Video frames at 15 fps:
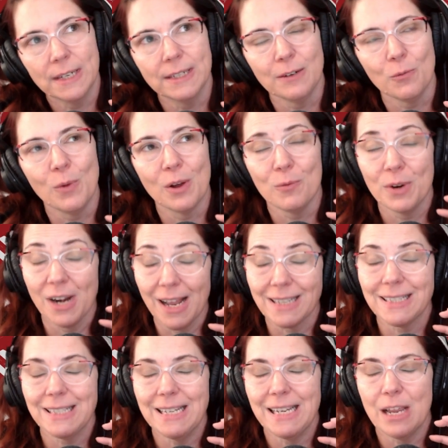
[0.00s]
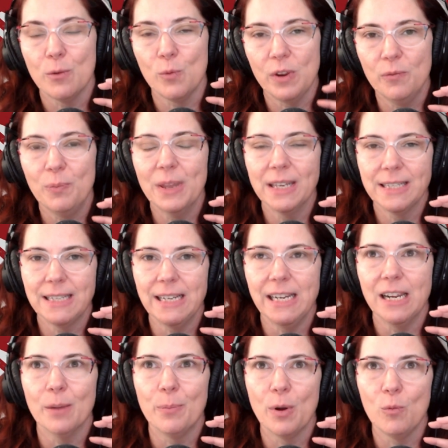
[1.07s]
well, we're not seeing it. We've been seeing
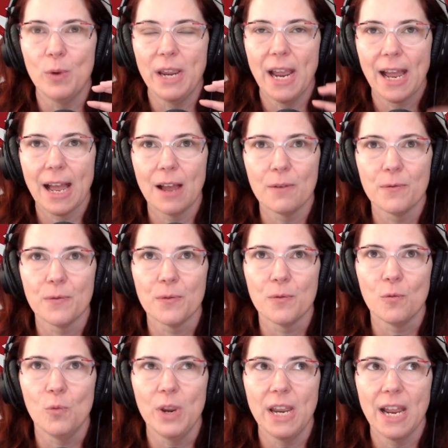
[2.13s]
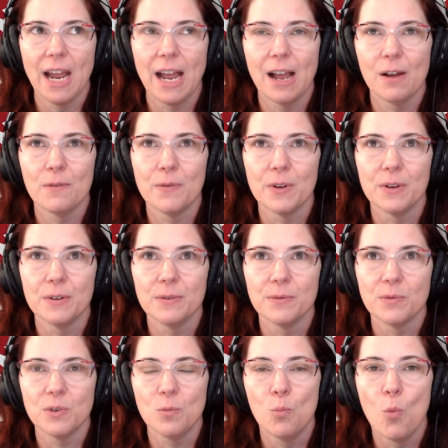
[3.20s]
it, but we have
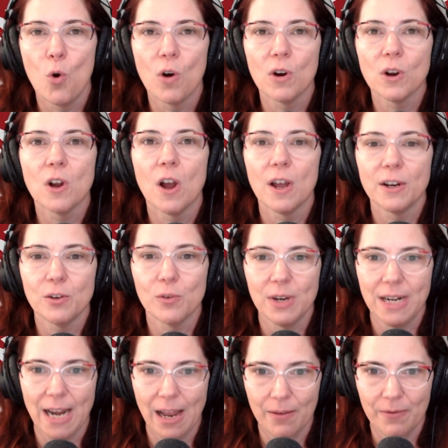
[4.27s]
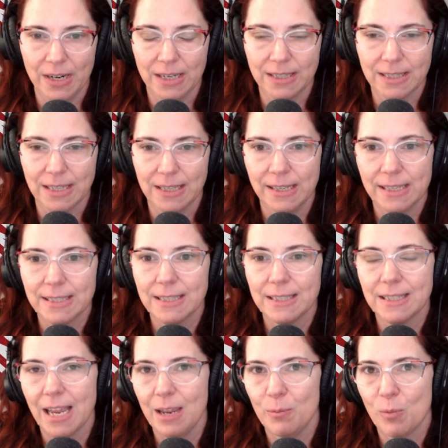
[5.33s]
more concrete evidence, and
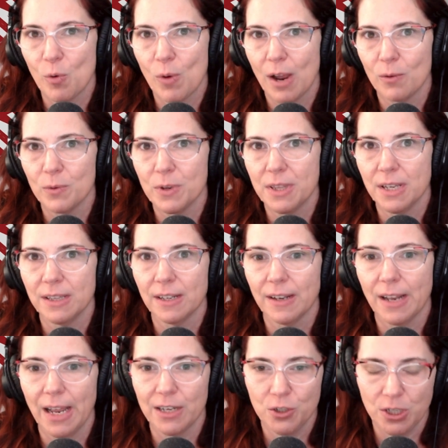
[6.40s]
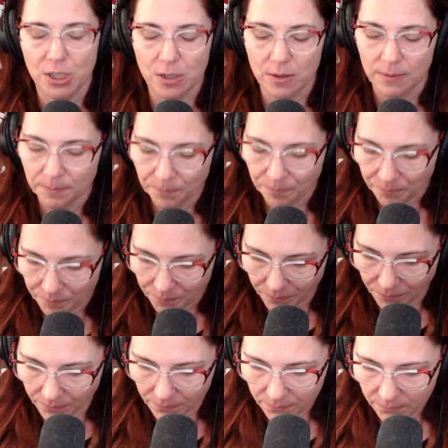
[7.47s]
came around within the last year.
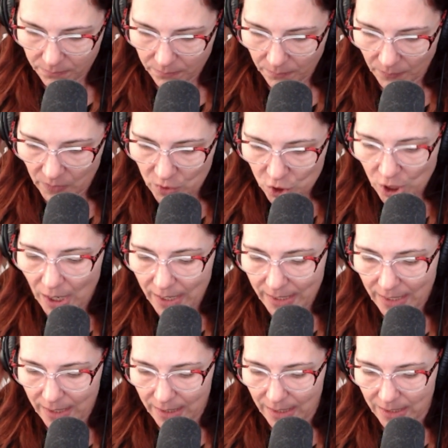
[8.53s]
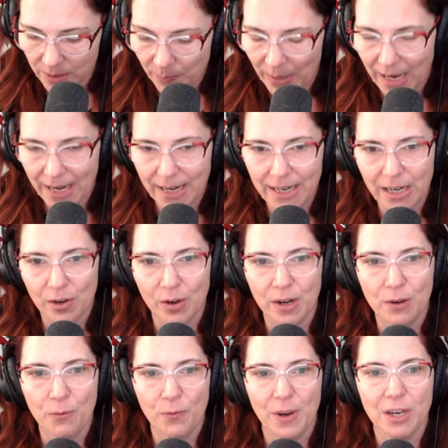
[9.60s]
China is
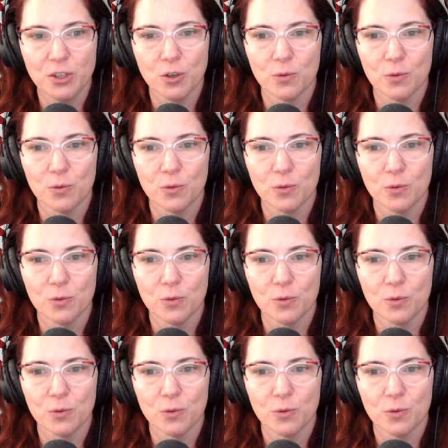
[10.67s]
pioneering facial